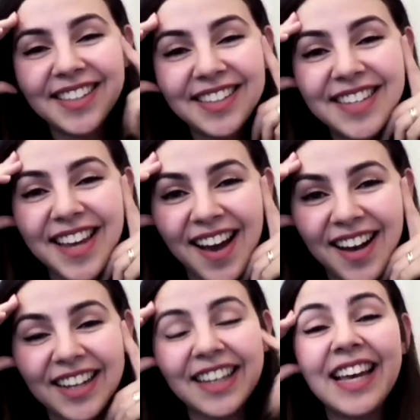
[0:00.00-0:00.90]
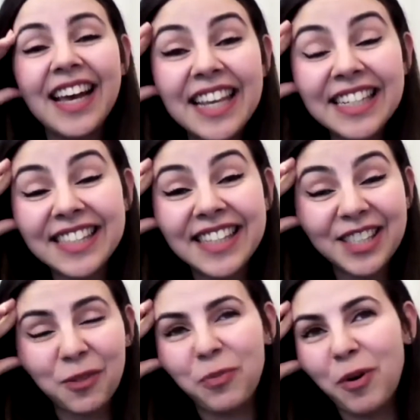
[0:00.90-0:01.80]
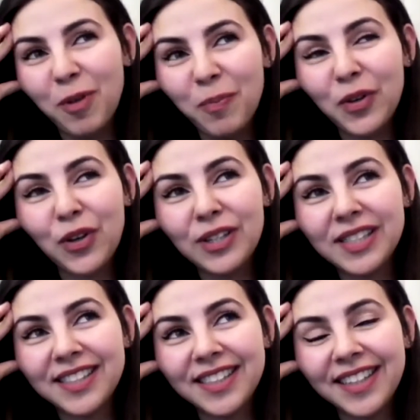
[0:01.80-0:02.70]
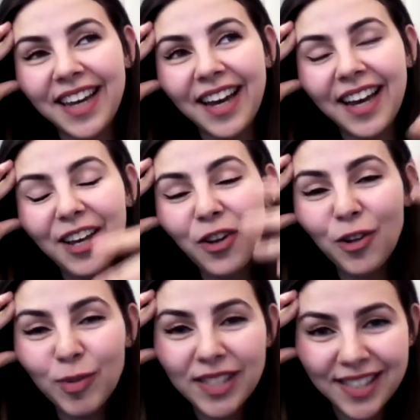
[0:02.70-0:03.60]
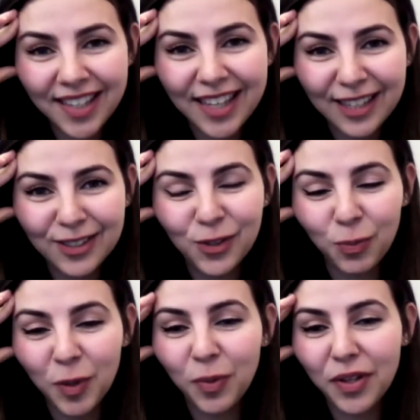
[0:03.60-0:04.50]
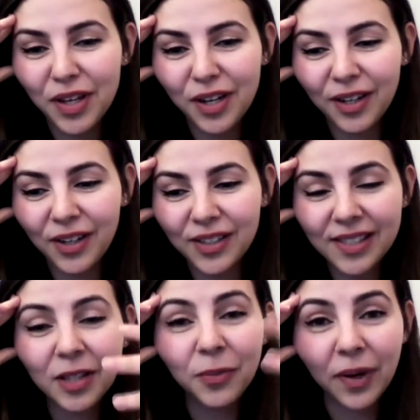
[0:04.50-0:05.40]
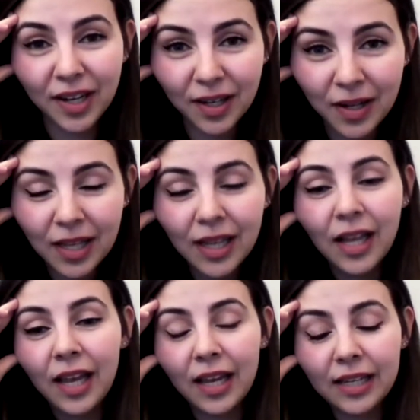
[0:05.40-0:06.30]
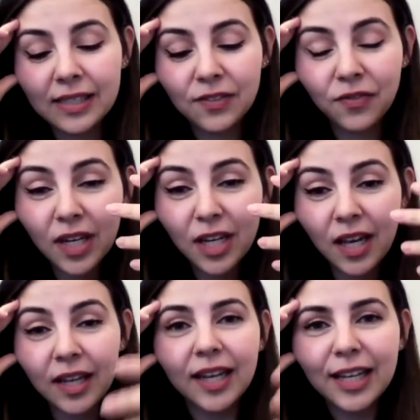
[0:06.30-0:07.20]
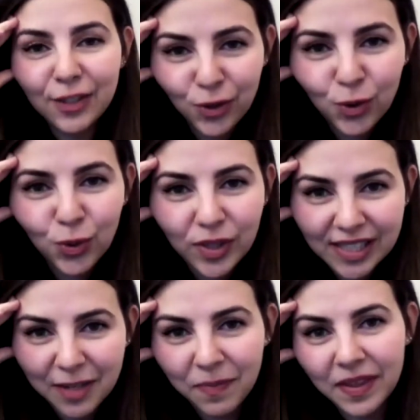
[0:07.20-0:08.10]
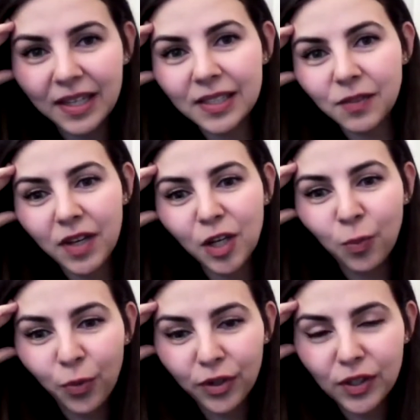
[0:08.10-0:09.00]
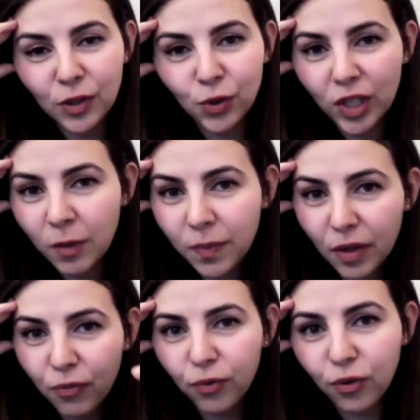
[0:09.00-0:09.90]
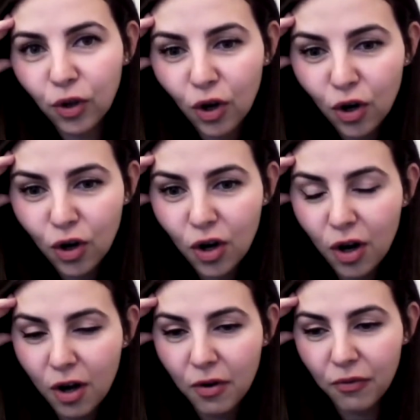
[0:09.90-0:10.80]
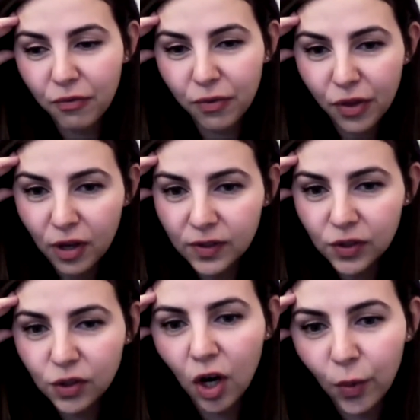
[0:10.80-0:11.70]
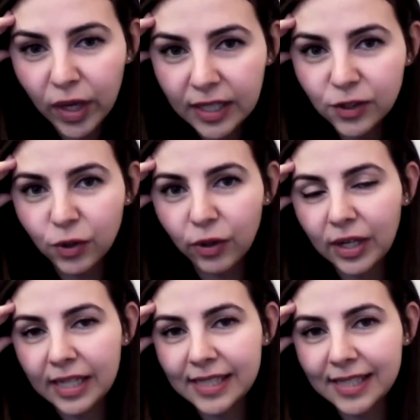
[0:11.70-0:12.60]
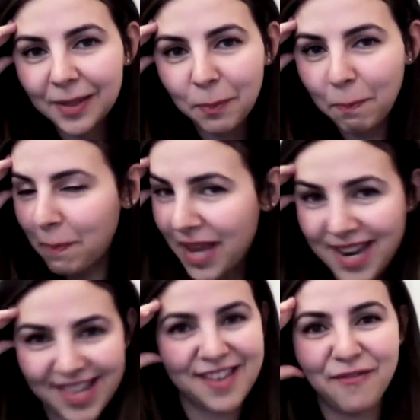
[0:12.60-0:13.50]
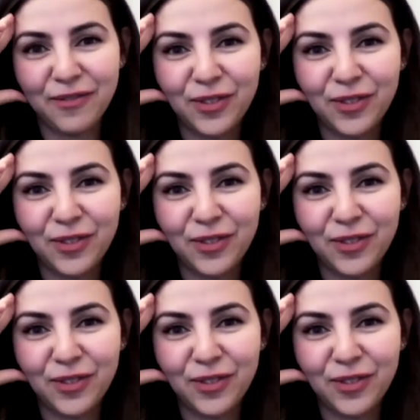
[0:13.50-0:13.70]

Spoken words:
that's a problem, because I always say that to people that are still writing. It's and I guess you do the same thing. It's very important to keep the flow of thoughts going. So it's imperative